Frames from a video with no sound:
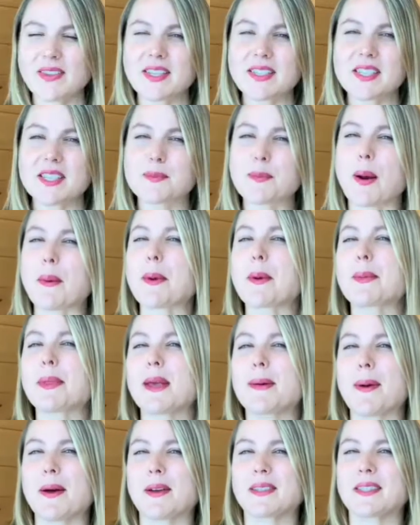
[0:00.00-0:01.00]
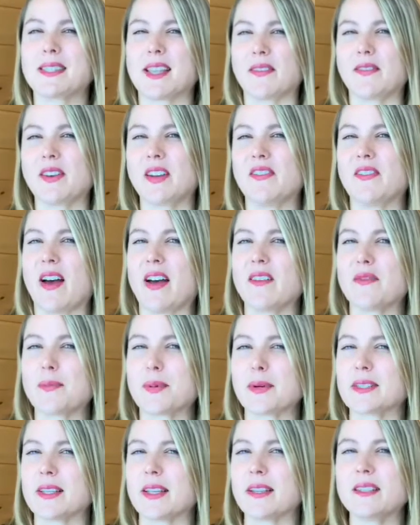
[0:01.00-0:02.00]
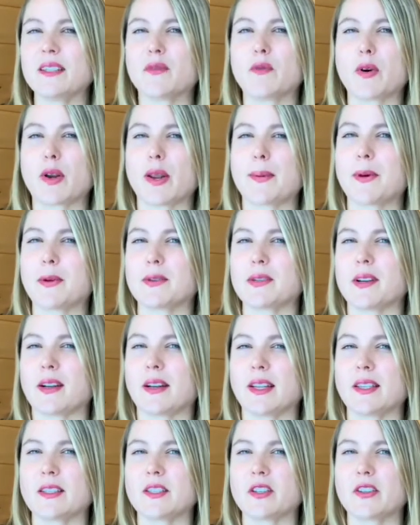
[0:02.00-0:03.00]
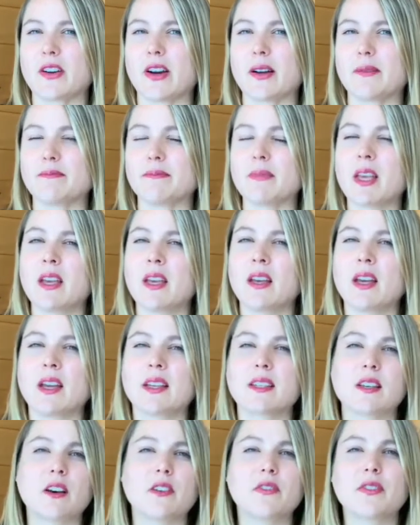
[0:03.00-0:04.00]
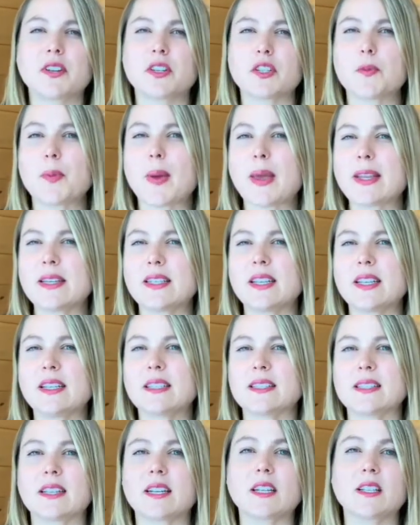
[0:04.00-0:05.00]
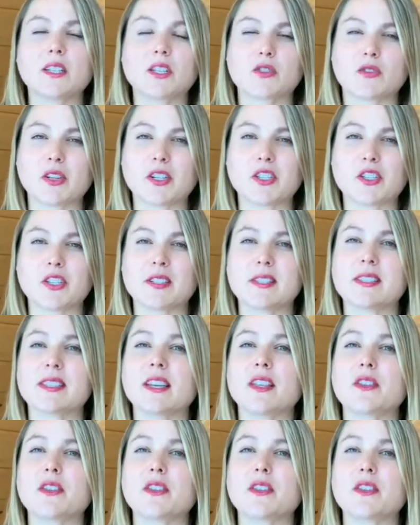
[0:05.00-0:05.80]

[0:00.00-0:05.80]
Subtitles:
This is probably about 75% of what I post on Instagram. It's all finished paintings and illustrations